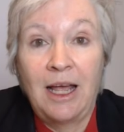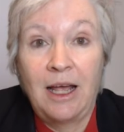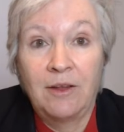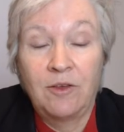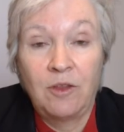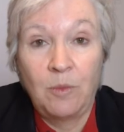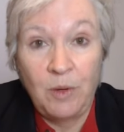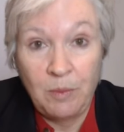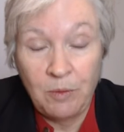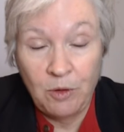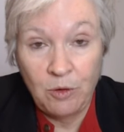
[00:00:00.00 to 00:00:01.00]
as the
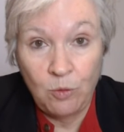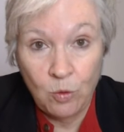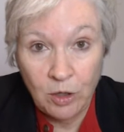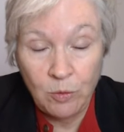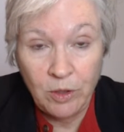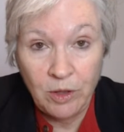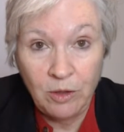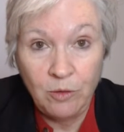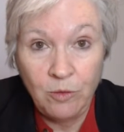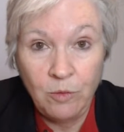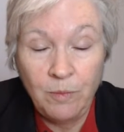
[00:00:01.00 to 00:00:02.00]
people who work with
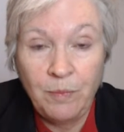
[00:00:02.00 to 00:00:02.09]
you.